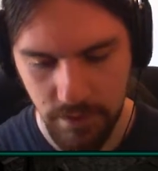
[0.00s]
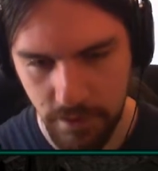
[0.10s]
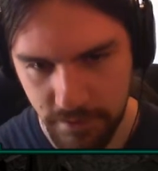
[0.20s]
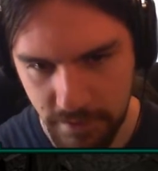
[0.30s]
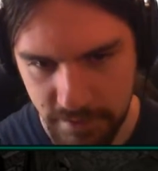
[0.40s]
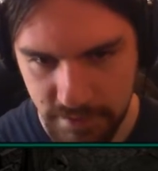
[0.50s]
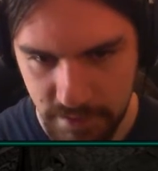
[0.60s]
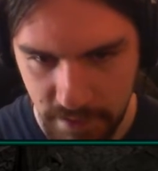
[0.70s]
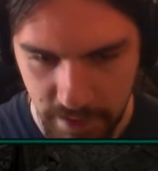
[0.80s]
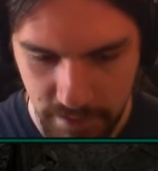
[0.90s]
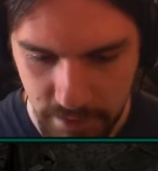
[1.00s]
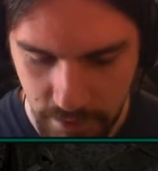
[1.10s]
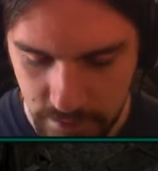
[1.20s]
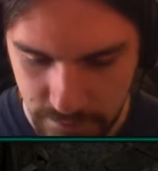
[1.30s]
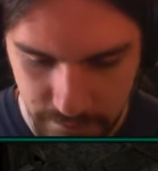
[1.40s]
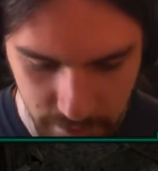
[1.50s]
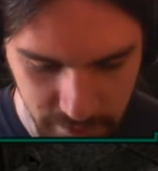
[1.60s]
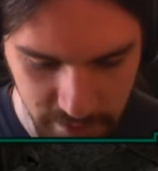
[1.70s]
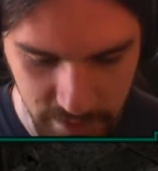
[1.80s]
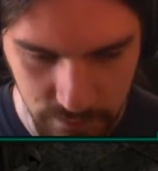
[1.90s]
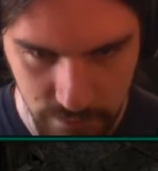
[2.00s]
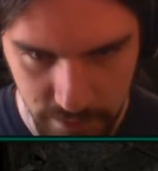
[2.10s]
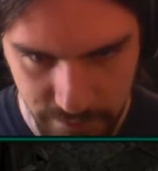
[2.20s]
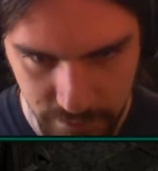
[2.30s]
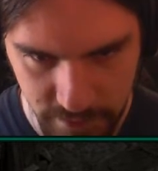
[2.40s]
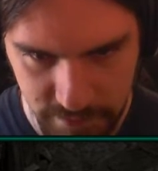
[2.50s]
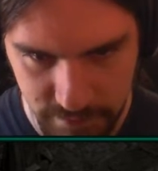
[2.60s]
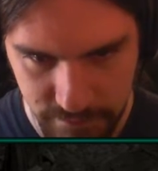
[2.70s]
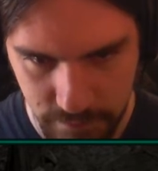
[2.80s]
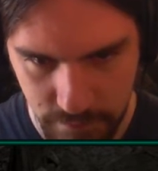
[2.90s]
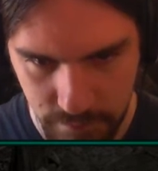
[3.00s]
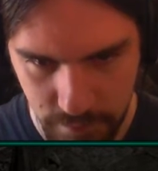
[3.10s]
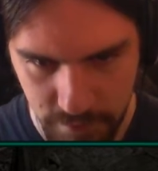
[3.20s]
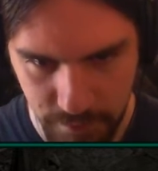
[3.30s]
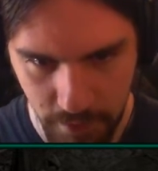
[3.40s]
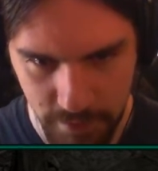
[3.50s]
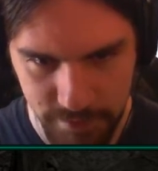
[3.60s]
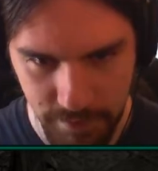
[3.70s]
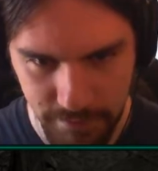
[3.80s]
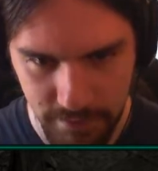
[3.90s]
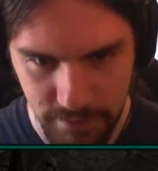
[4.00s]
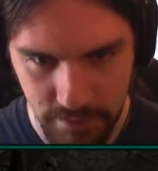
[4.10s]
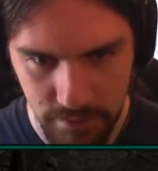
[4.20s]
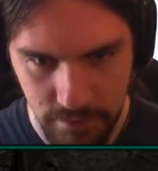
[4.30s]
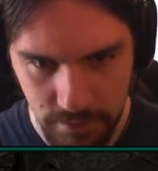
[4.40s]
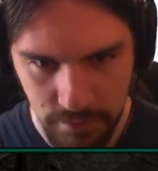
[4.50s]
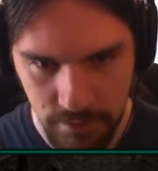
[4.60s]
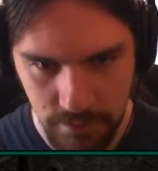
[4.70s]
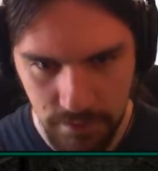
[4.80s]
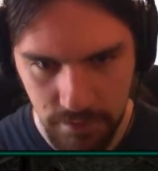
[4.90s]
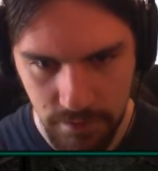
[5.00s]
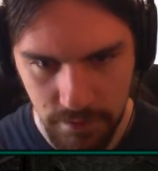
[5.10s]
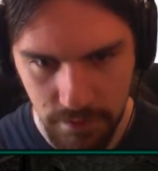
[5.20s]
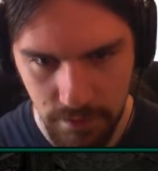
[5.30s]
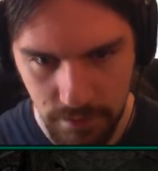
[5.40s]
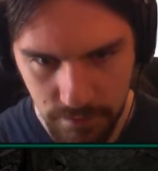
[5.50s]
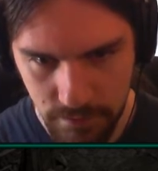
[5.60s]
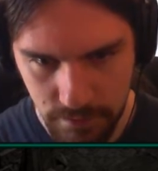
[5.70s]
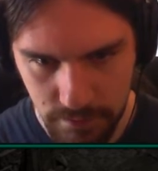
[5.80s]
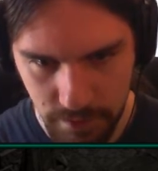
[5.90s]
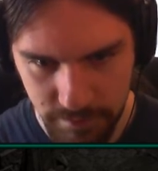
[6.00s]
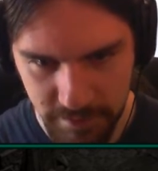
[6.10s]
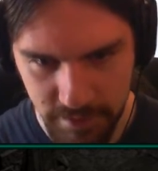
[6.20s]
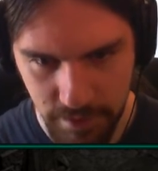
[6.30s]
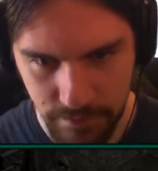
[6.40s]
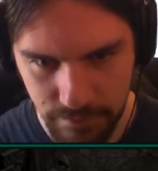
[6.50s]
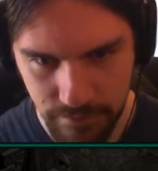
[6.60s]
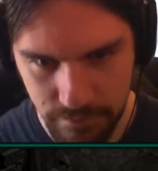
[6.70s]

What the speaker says: Now there is another frame that can work for us with pause buffering. Let me skip